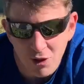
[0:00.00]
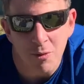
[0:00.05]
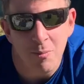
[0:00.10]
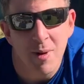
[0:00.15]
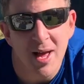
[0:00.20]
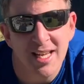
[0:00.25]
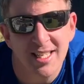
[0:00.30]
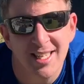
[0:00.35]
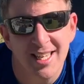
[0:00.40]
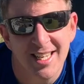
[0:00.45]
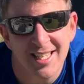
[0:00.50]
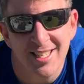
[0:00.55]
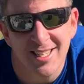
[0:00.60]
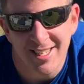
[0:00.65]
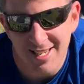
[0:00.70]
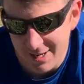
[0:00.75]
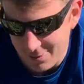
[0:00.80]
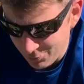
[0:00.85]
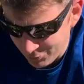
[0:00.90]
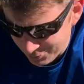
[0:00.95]
of the best things I
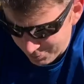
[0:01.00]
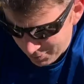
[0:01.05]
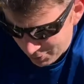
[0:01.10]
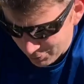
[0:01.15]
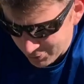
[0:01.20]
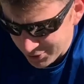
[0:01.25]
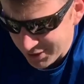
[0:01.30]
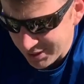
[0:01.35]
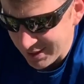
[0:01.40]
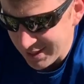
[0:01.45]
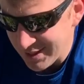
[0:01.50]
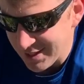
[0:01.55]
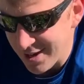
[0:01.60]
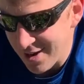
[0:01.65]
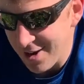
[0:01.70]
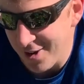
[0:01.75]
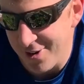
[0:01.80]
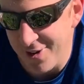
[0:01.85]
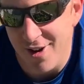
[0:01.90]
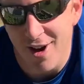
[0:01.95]
did was mulching this
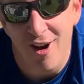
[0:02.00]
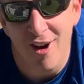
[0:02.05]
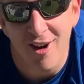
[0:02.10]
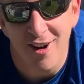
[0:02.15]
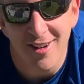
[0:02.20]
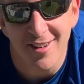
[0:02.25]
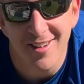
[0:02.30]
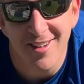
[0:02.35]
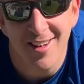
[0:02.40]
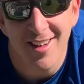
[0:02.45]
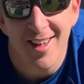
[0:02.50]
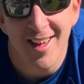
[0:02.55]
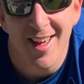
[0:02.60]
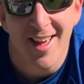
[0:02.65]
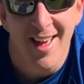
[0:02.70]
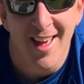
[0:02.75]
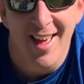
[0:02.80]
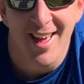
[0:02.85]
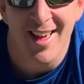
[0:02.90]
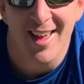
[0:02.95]
garden hard.
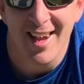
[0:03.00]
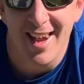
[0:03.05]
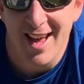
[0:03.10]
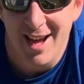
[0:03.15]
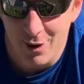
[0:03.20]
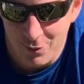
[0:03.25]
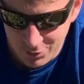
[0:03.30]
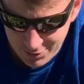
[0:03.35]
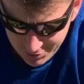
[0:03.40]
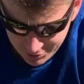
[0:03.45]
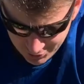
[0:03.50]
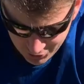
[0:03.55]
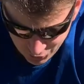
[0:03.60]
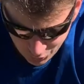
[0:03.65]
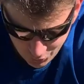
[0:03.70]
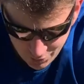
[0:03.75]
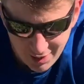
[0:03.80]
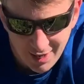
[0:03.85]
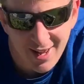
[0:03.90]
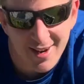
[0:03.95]
It allowed the
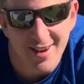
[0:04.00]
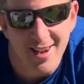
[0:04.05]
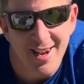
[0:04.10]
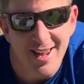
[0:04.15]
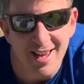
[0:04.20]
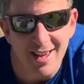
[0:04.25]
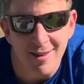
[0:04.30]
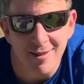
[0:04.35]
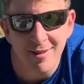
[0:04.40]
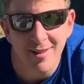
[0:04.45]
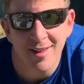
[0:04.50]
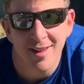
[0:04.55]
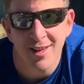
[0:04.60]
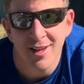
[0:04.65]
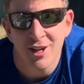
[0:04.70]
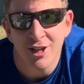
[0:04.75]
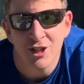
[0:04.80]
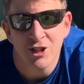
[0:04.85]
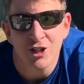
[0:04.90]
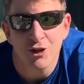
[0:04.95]
soil underneath
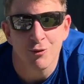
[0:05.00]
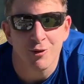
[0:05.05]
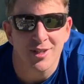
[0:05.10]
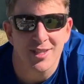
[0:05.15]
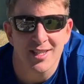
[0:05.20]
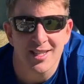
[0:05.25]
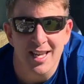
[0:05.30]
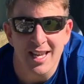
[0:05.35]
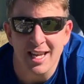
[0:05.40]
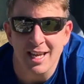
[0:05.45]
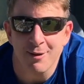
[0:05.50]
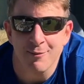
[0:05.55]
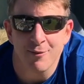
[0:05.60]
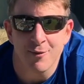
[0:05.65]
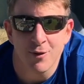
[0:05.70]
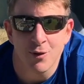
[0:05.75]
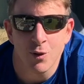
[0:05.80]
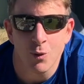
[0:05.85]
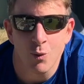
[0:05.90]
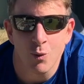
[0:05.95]
to receive
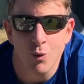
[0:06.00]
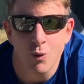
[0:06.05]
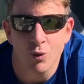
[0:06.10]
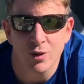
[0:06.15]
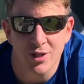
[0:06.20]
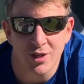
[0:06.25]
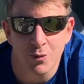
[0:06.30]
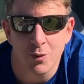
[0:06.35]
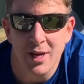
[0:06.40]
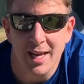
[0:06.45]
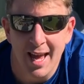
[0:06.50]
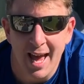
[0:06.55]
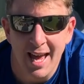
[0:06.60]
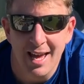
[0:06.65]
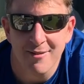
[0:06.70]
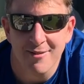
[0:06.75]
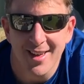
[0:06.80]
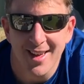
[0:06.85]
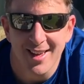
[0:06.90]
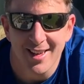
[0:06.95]
the water we
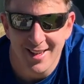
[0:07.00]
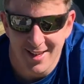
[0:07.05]
gave it.